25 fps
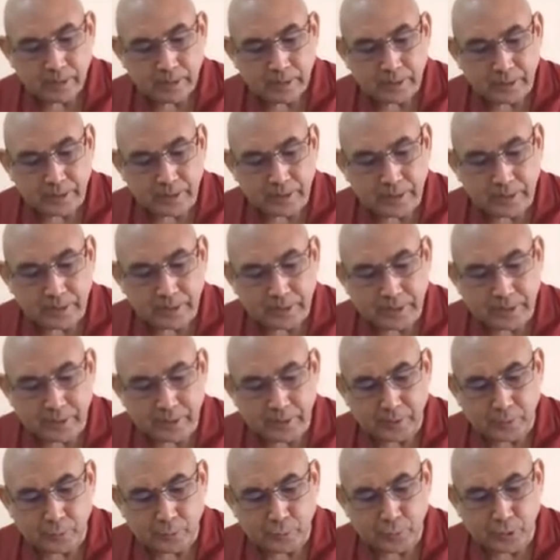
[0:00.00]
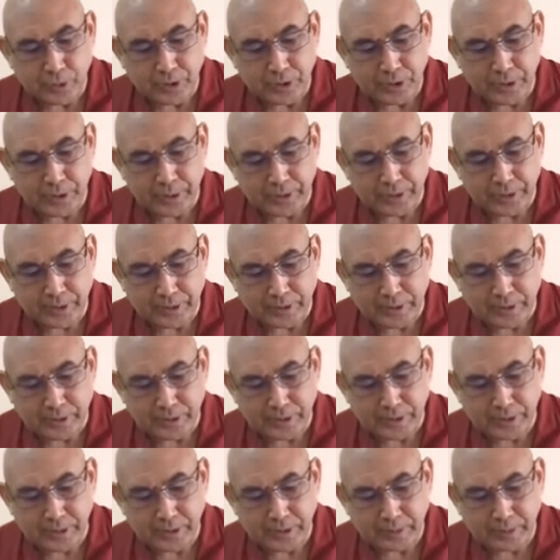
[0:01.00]
it is that which
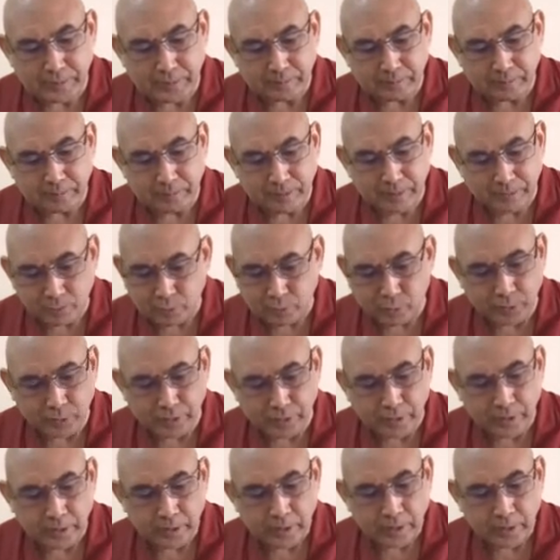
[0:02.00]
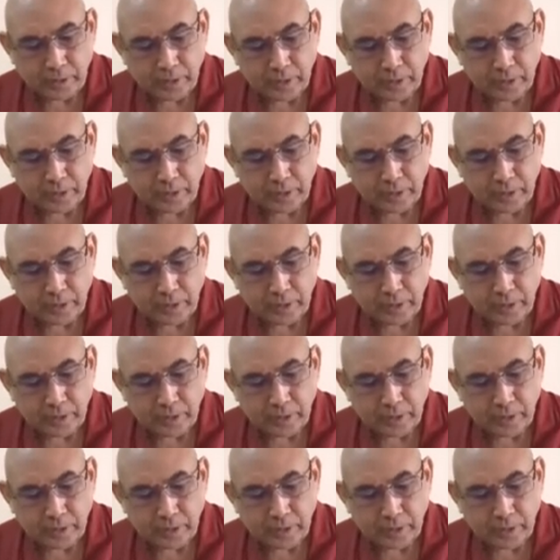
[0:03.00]
existent, sorry,